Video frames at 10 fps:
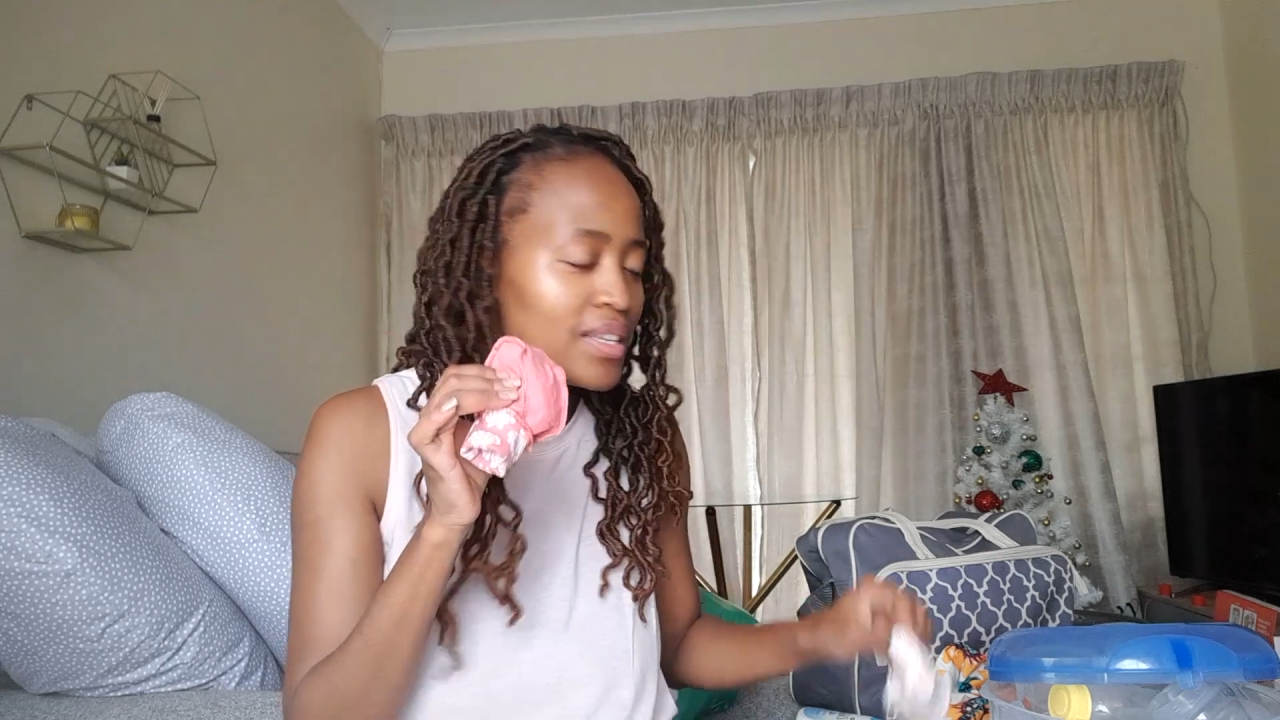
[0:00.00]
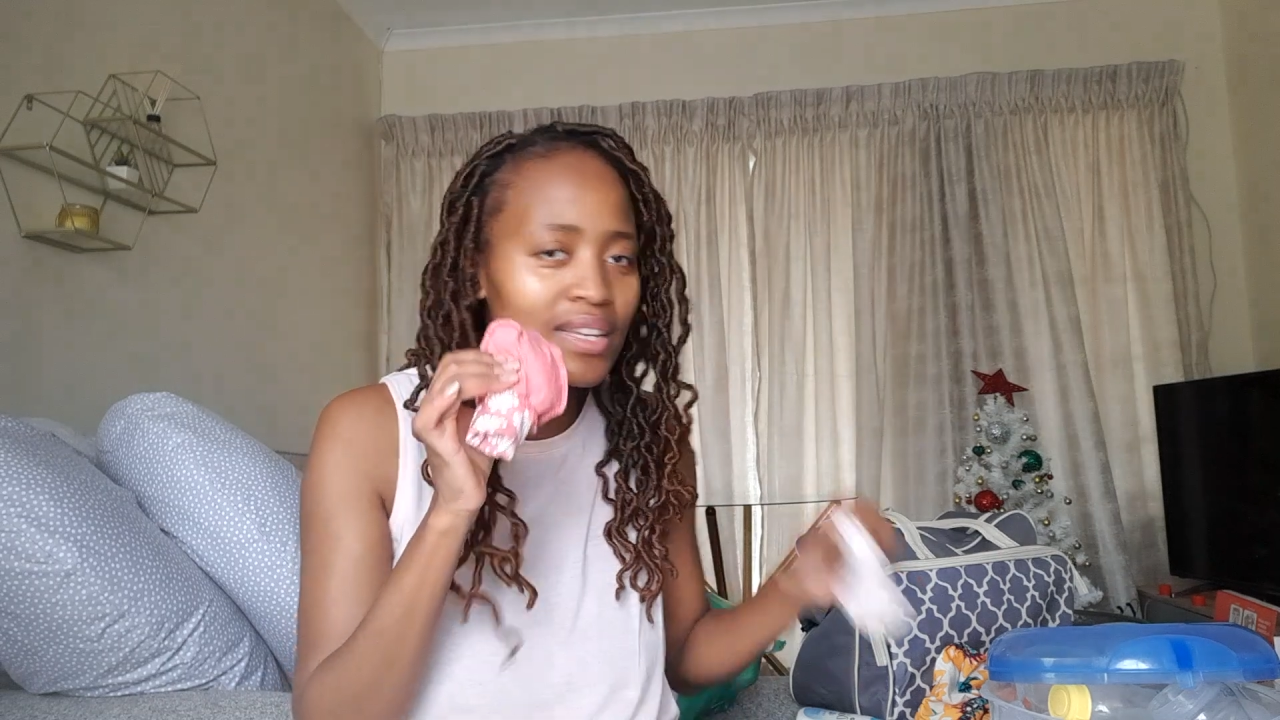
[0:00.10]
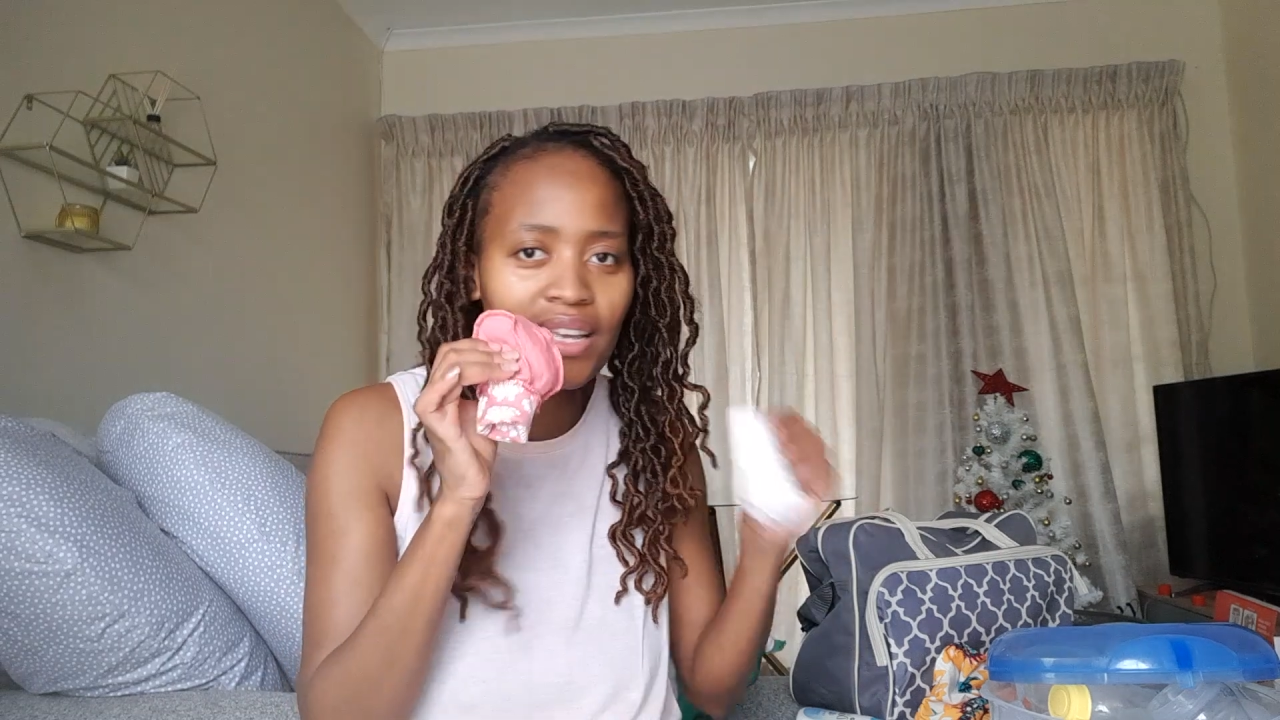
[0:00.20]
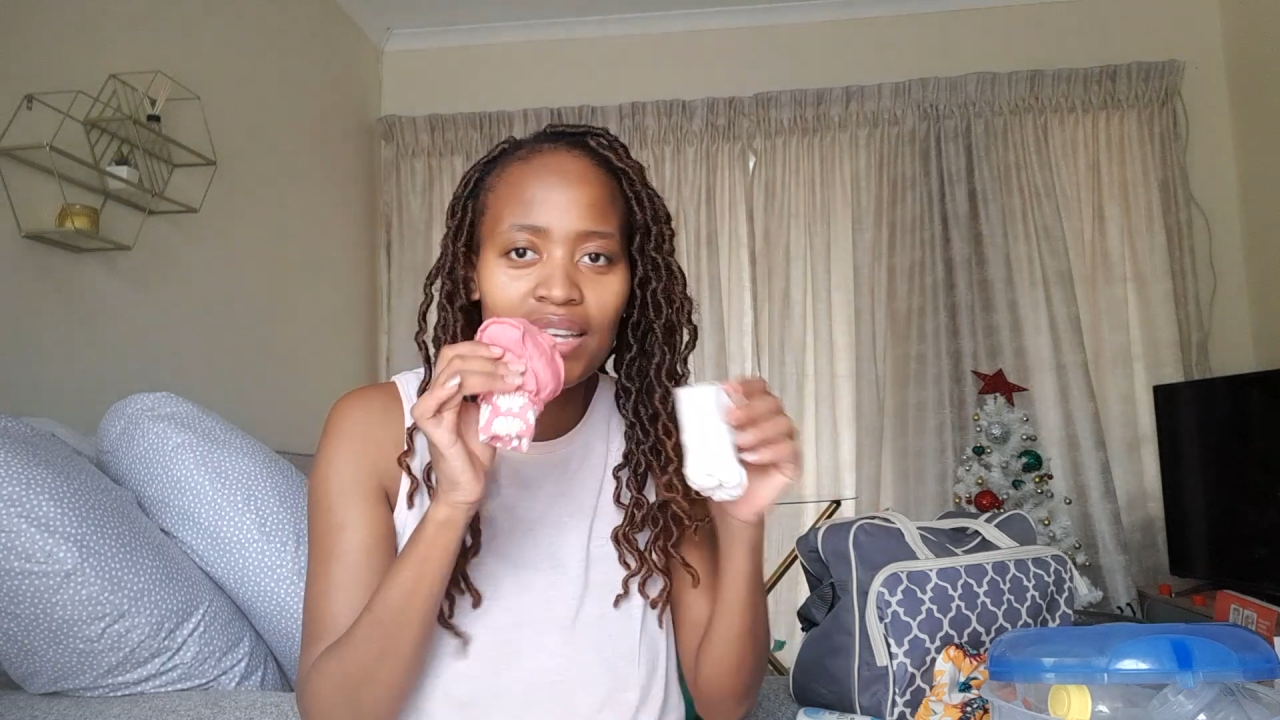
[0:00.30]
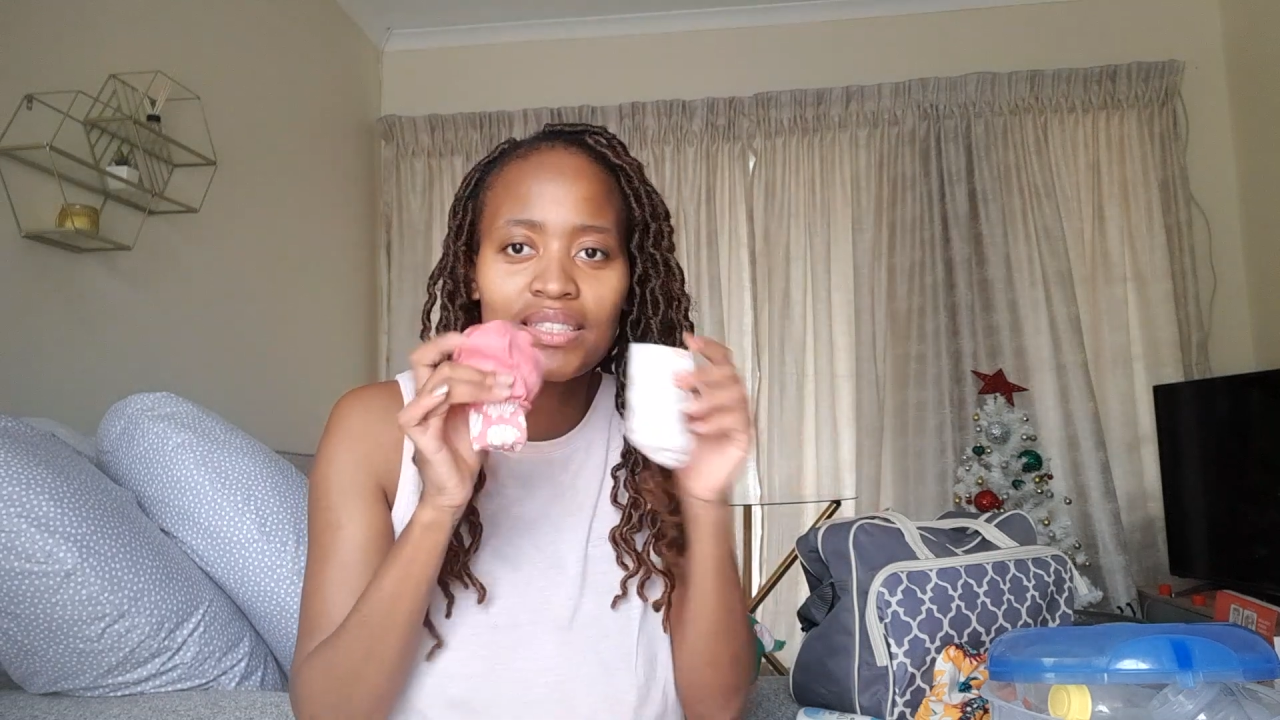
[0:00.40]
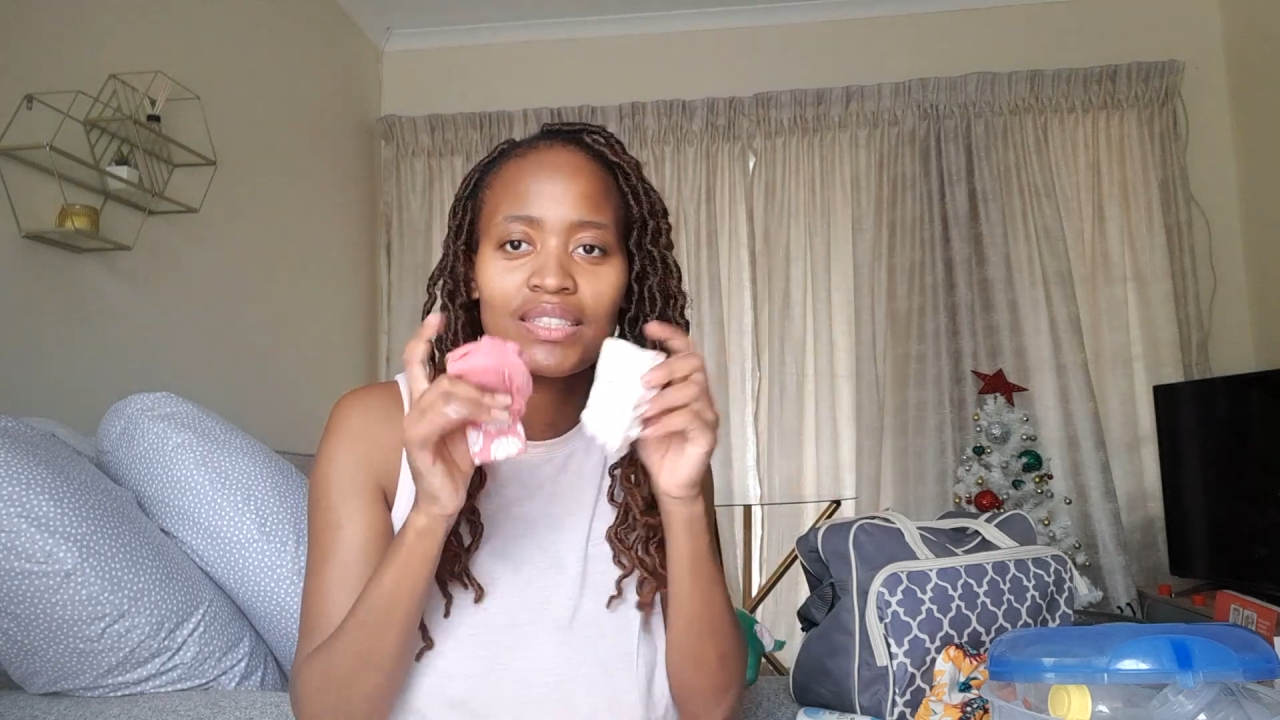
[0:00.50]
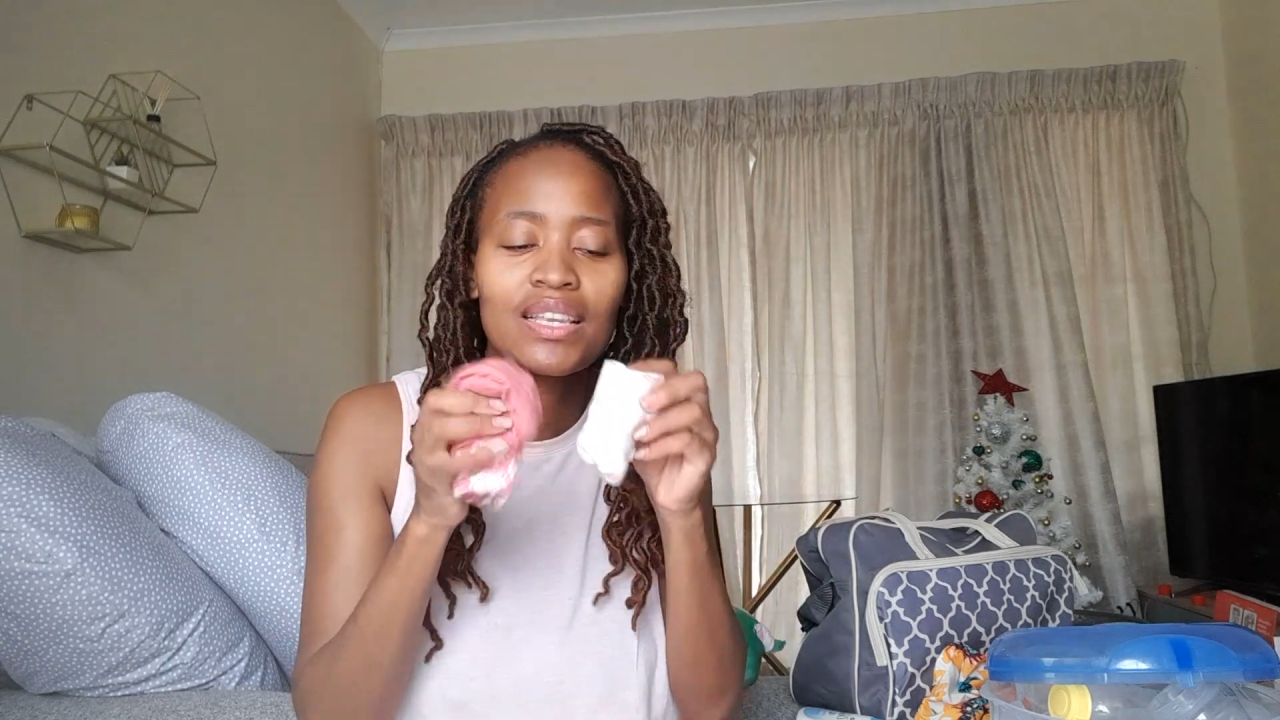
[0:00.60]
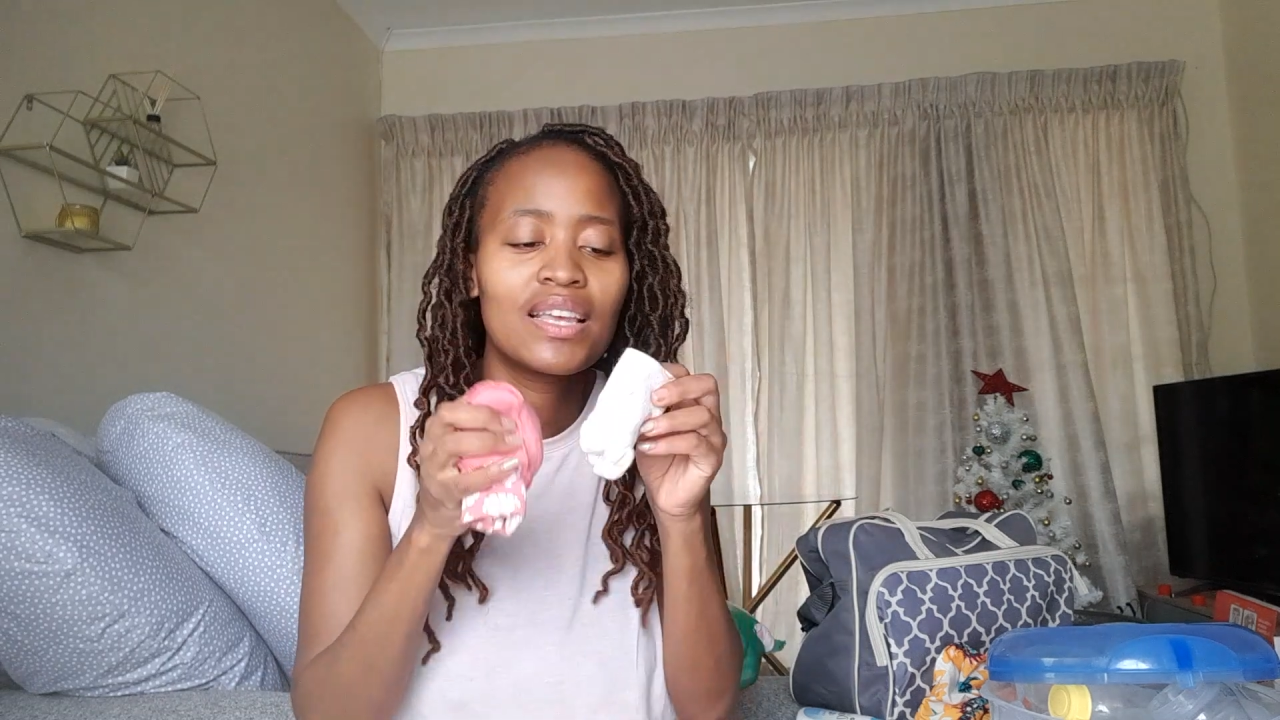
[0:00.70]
and hats,